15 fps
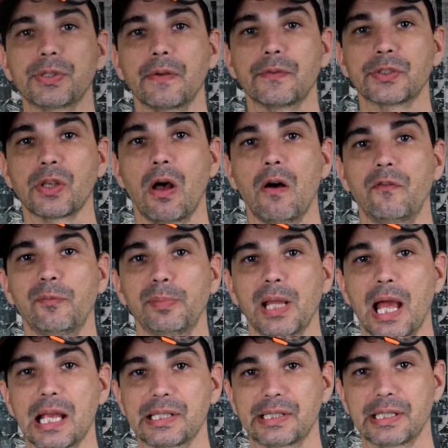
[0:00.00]
of soft
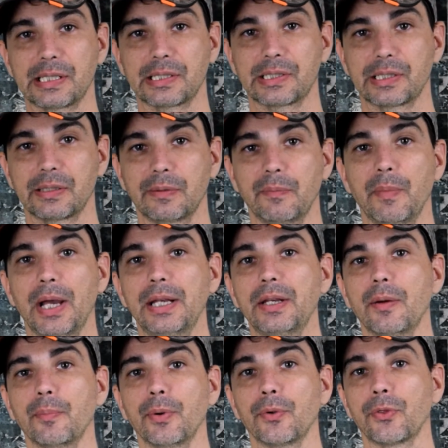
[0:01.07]
plastics, my
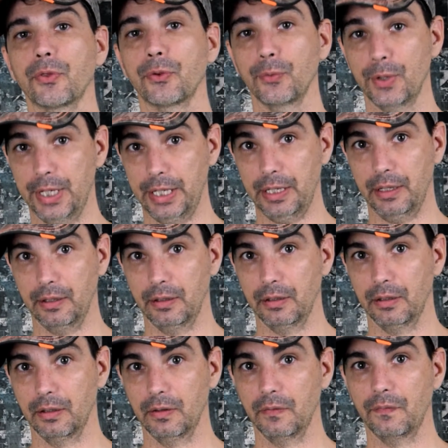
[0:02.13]
number
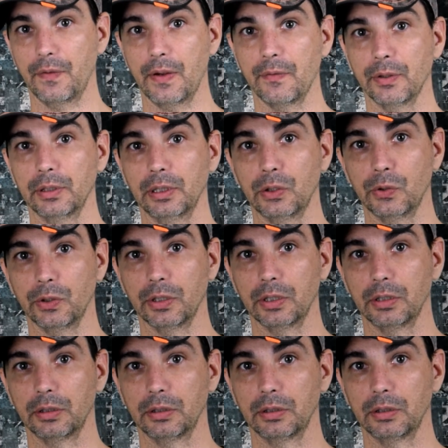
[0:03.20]
3 favorite lure